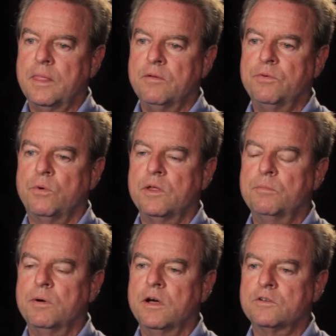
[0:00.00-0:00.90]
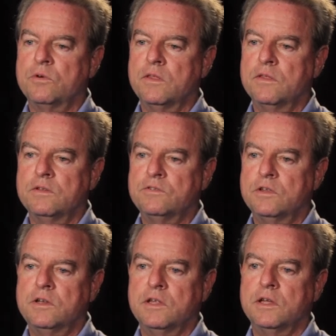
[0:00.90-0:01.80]
$40 rather than
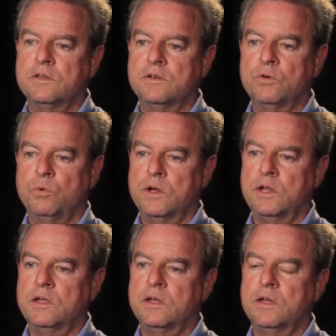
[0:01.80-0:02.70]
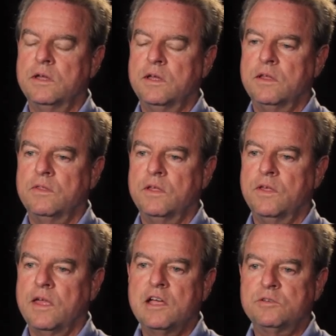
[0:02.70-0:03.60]
sending in the 20 that
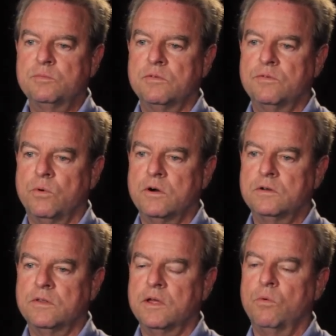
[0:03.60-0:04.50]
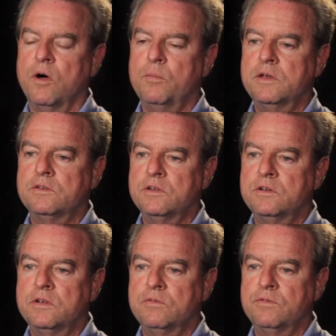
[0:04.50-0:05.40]
they asked me for. Do they want me to
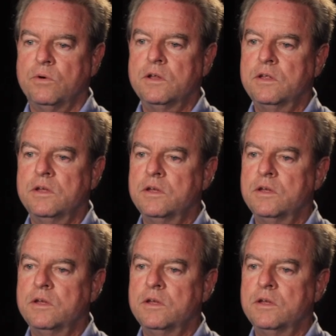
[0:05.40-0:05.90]
send in 40?